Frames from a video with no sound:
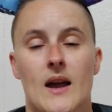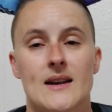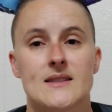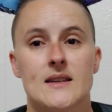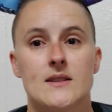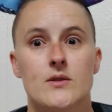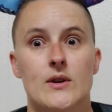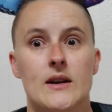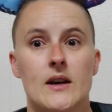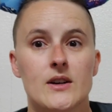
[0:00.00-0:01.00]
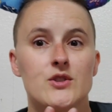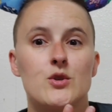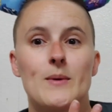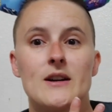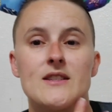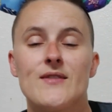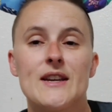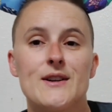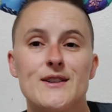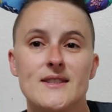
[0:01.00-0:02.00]
I sent Serena two pairs of
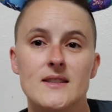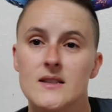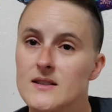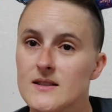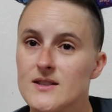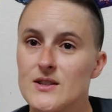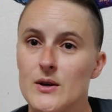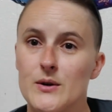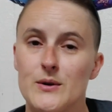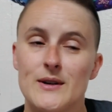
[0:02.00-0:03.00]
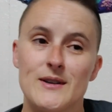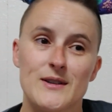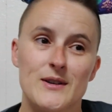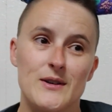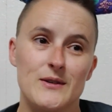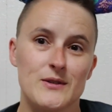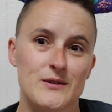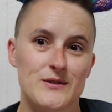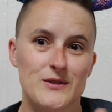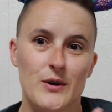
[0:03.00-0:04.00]
ears, so
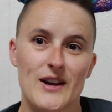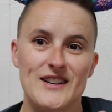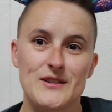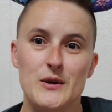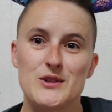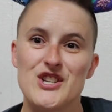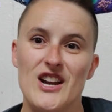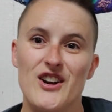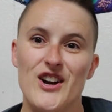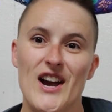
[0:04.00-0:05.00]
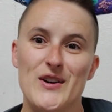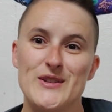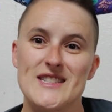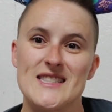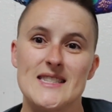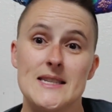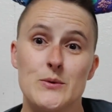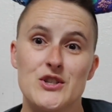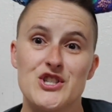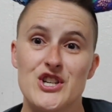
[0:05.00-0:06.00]
go ahead and go check her out and see
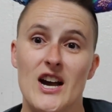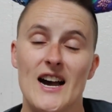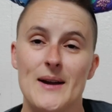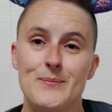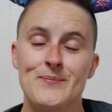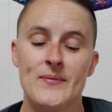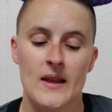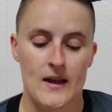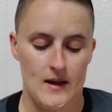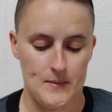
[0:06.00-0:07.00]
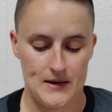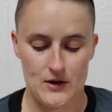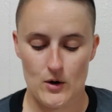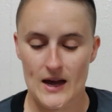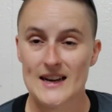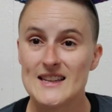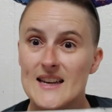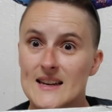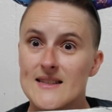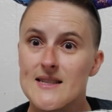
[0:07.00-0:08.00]
what she got. I'm going to go ahead and
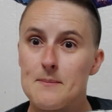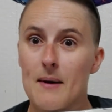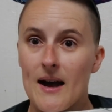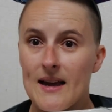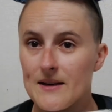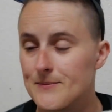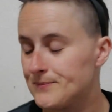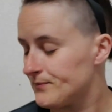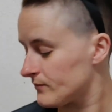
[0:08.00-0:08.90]
get into mine.